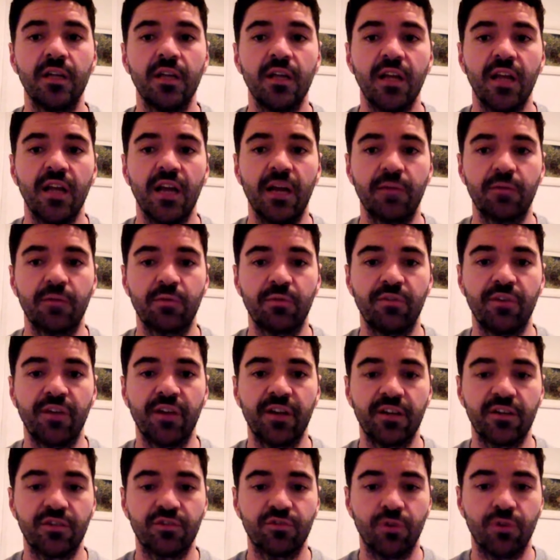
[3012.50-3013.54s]
um, to be very
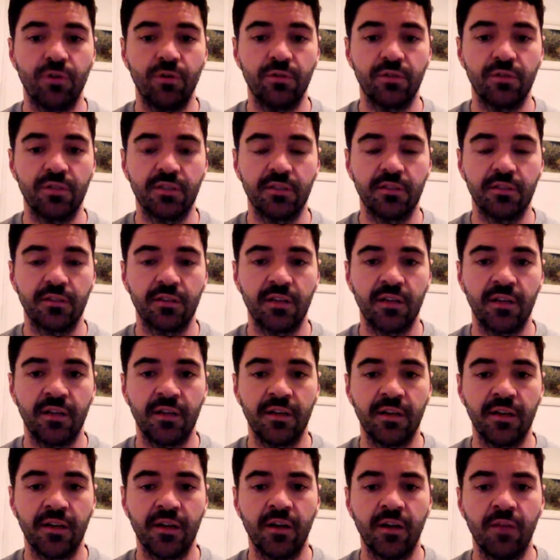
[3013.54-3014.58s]
controlled and and and
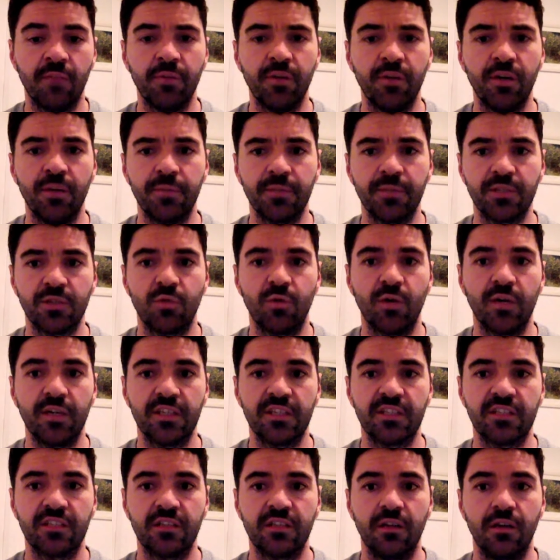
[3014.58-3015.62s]
on purpose, quite
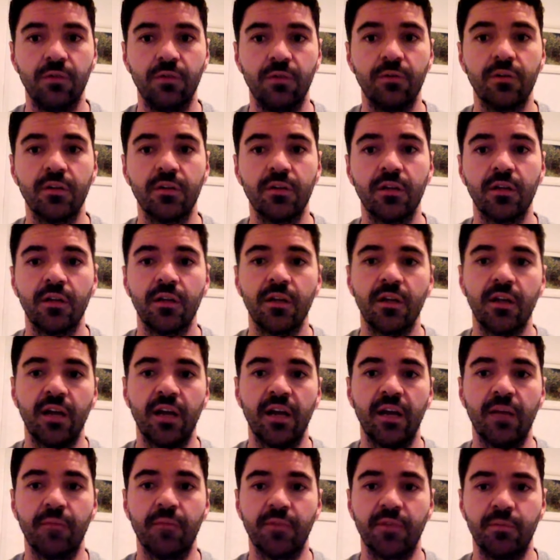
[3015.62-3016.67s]
slow. Um,
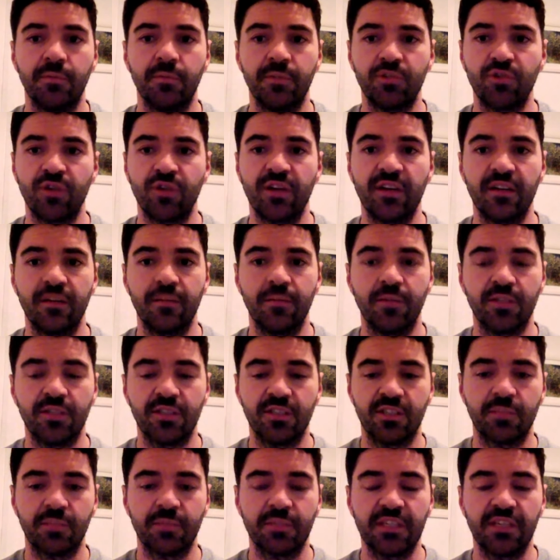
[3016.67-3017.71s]
you'd be training the muscle
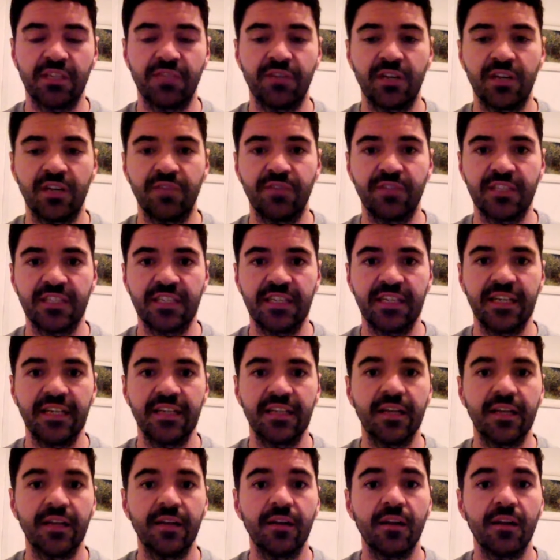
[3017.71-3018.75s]
specifically for skiing then.
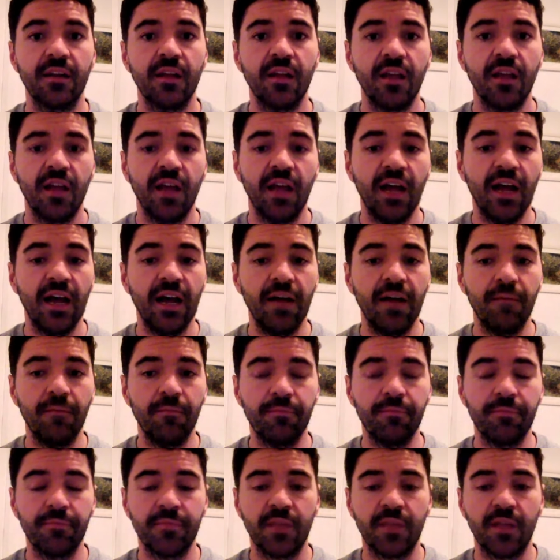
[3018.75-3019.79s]
Um,
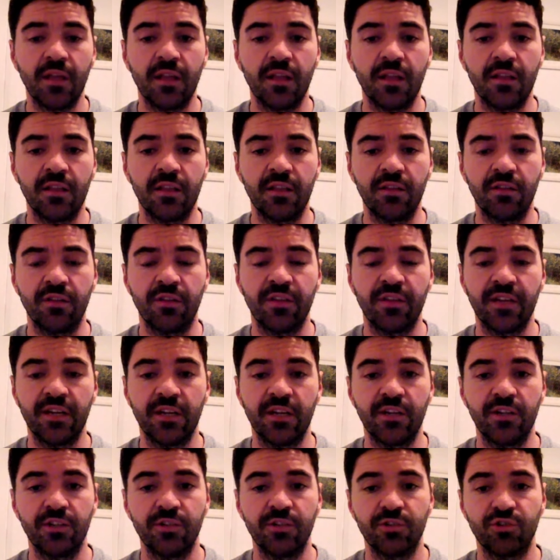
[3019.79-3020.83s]
the other thing you could do
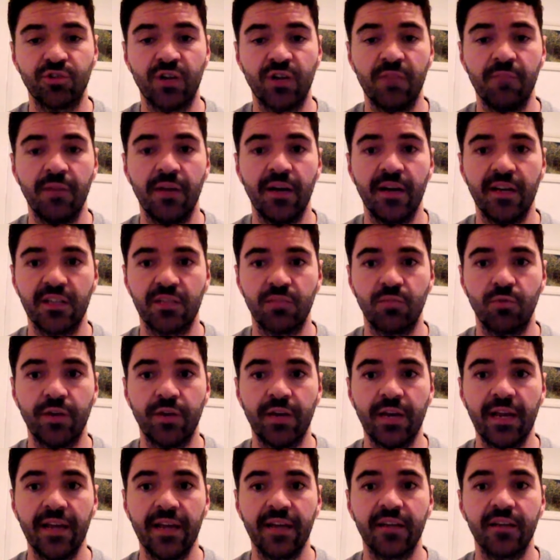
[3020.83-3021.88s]
is try and bias one
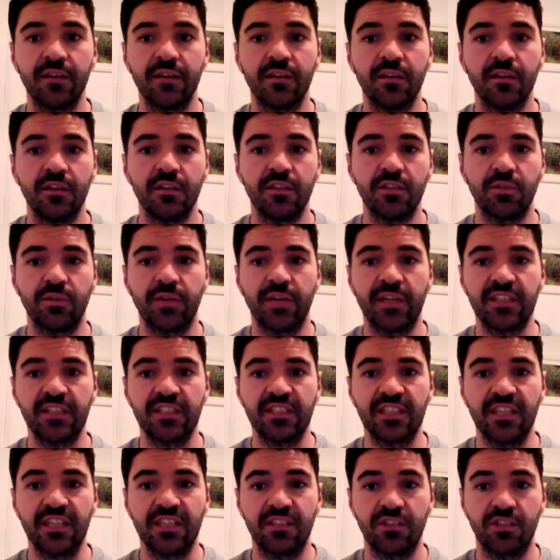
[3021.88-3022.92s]
leg. So an exercise
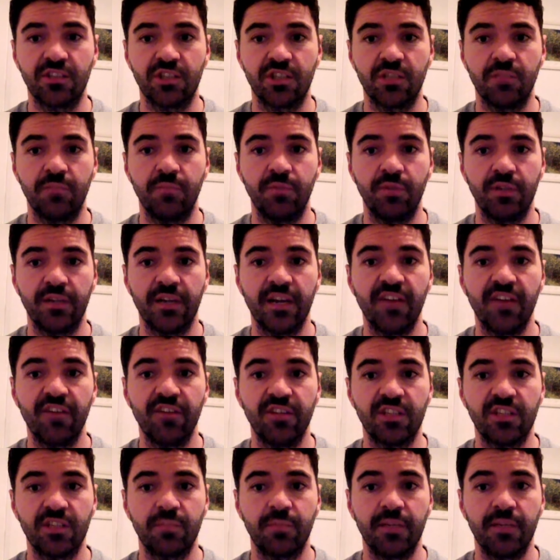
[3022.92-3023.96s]
such as a Bulgarian
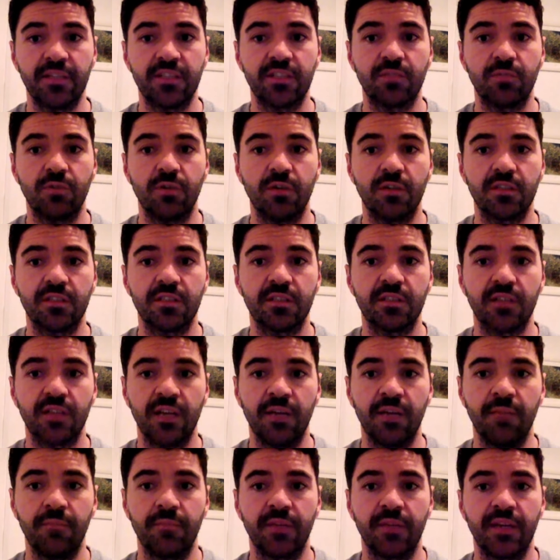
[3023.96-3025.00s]
split squat, um,
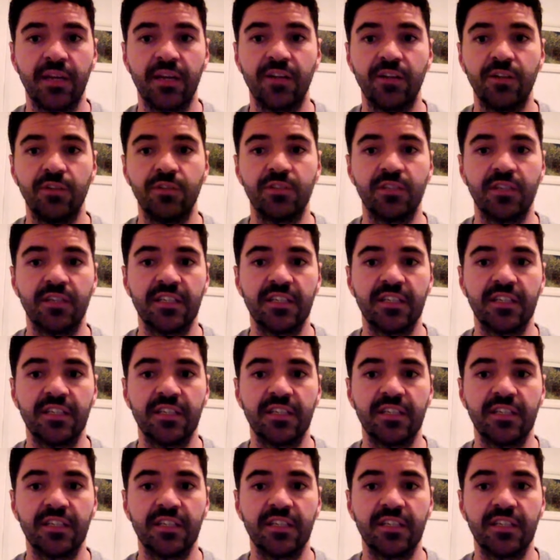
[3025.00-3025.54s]
again, mm. using it in the